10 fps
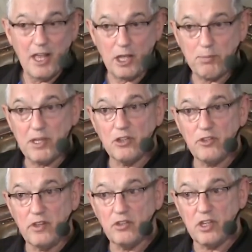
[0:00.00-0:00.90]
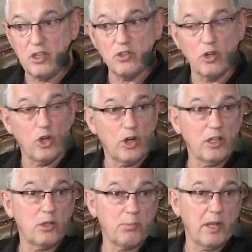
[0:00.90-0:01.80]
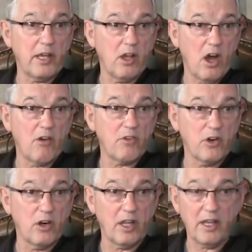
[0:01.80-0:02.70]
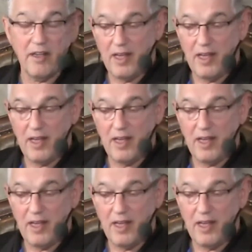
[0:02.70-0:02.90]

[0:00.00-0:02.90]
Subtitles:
That's because these kids are learning to play golf early.